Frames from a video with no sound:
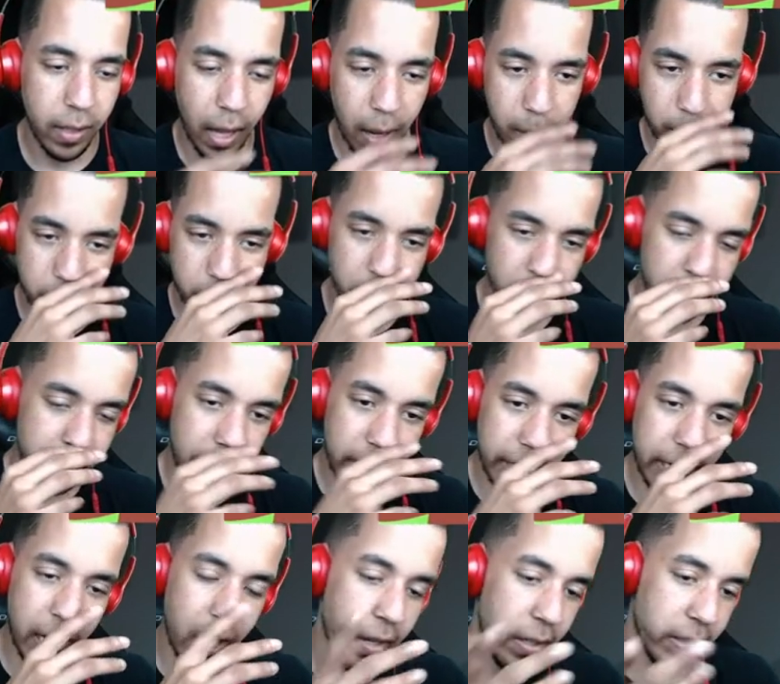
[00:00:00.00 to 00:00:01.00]
I'm just gonna
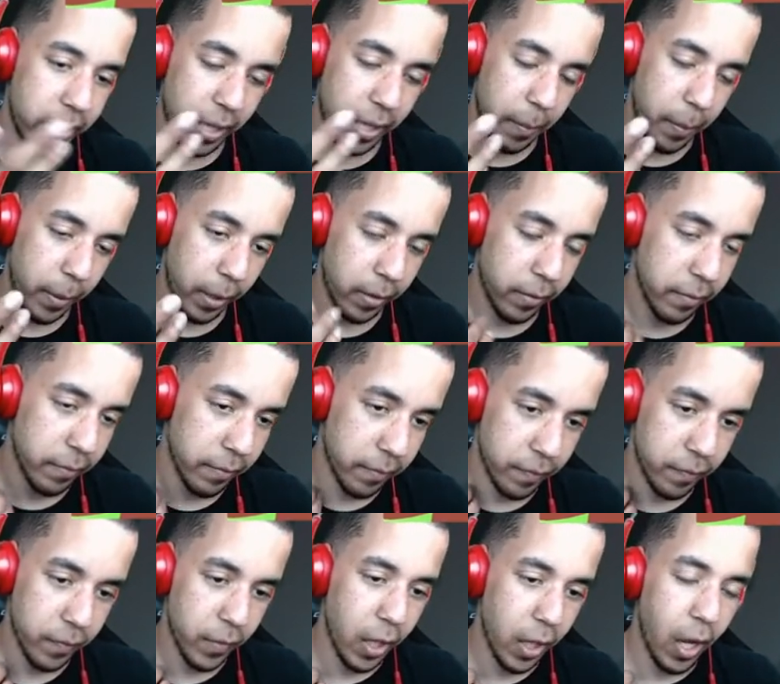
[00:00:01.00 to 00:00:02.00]
take care of this Tepig.
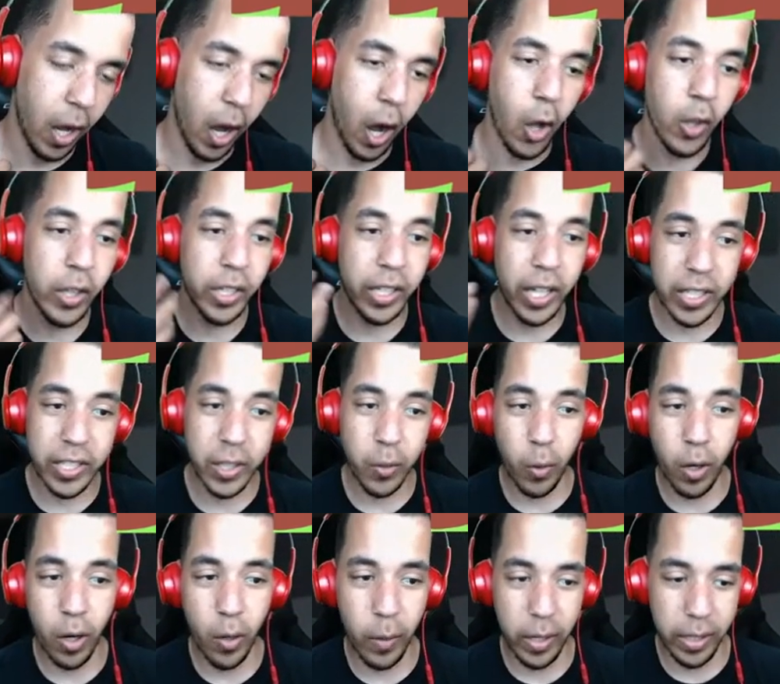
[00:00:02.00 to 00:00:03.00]
Only because you
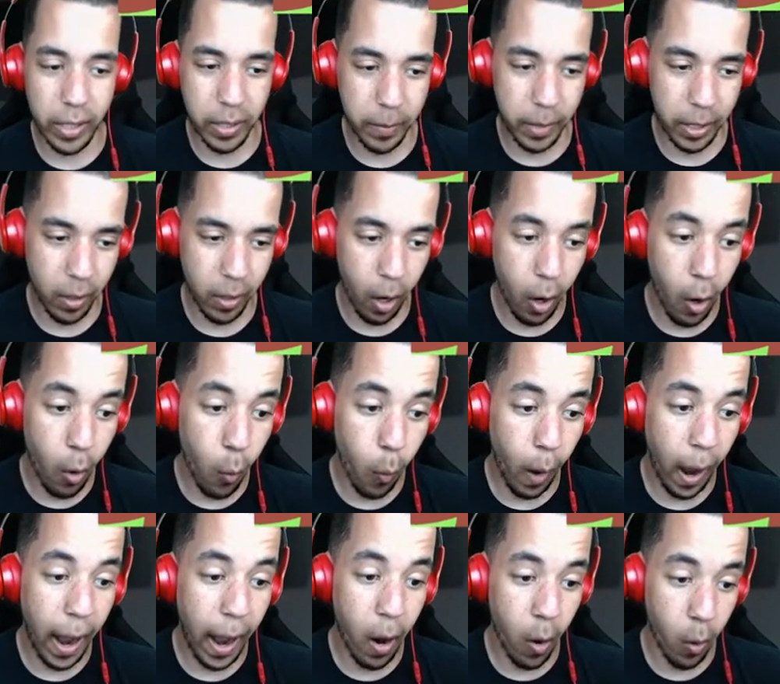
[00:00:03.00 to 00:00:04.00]
whirlwinded me. Oh,
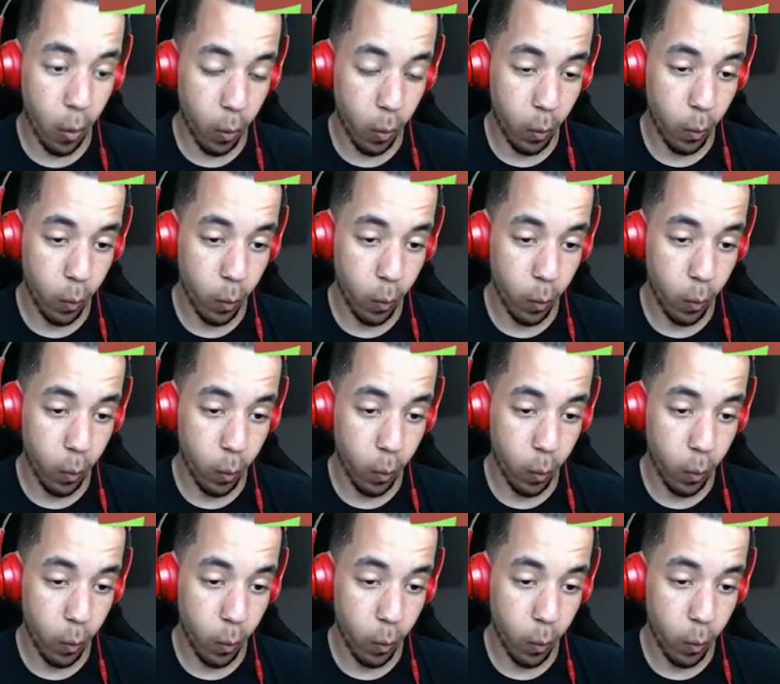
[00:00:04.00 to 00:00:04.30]
wow.